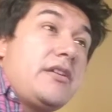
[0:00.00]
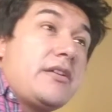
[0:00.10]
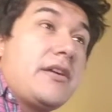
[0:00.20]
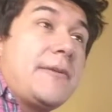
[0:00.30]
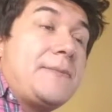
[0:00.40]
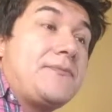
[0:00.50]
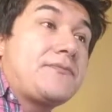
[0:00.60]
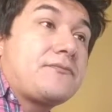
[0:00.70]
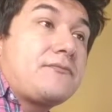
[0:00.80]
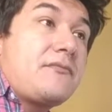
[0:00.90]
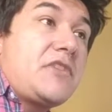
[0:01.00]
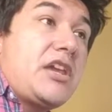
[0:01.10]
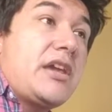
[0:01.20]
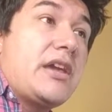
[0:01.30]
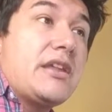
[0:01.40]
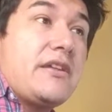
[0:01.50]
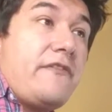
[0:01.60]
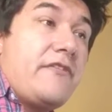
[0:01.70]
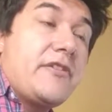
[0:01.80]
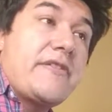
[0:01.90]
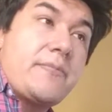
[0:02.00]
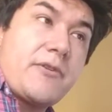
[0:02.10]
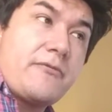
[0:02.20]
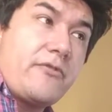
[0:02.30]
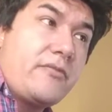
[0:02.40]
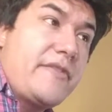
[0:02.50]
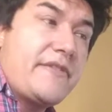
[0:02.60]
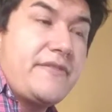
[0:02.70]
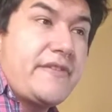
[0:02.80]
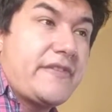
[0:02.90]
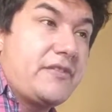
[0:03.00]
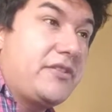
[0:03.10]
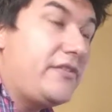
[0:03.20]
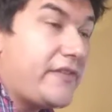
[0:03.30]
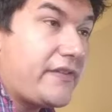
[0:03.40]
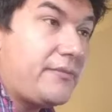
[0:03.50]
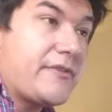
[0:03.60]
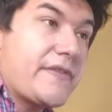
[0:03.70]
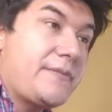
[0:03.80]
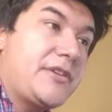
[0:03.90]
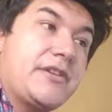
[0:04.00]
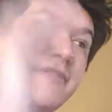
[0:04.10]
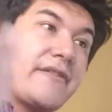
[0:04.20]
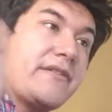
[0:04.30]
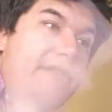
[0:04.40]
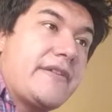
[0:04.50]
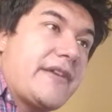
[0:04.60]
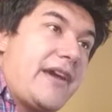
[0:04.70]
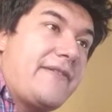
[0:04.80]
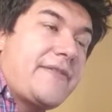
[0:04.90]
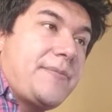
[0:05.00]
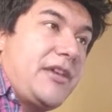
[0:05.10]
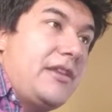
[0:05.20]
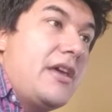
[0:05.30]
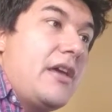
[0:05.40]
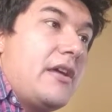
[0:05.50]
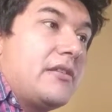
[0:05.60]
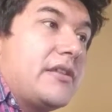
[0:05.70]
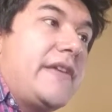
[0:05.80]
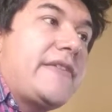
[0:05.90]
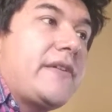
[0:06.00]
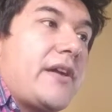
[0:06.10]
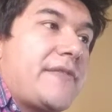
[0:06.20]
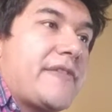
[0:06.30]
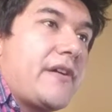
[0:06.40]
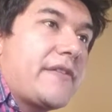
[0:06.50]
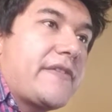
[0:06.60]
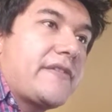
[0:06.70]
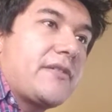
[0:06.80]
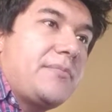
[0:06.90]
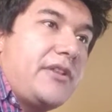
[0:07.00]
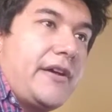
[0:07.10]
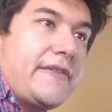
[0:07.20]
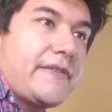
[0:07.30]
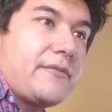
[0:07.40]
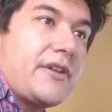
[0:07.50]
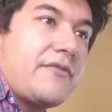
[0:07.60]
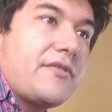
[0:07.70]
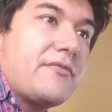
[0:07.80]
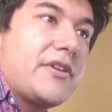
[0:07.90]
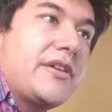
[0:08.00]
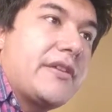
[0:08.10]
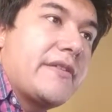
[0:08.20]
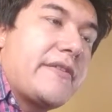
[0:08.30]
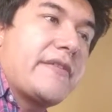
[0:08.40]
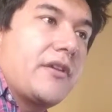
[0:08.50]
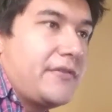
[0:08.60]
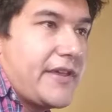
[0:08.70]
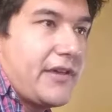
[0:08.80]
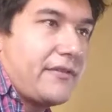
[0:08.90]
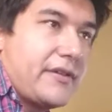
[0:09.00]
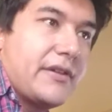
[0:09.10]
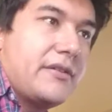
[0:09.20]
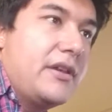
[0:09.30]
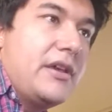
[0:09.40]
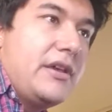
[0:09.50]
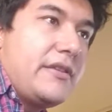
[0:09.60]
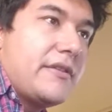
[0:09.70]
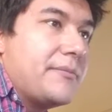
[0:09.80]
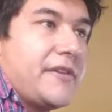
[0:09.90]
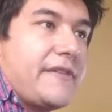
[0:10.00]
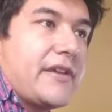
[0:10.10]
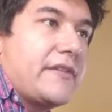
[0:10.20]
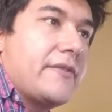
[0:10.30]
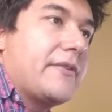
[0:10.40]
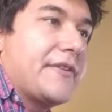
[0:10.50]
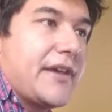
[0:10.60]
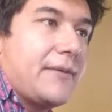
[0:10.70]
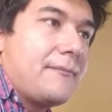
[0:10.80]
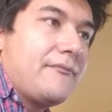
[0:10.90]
And if there's a performance of this on YouTube or something, you could slow it down to half speed. Unless you have Songster Plus or whatever, where you can slow down the music and do all that.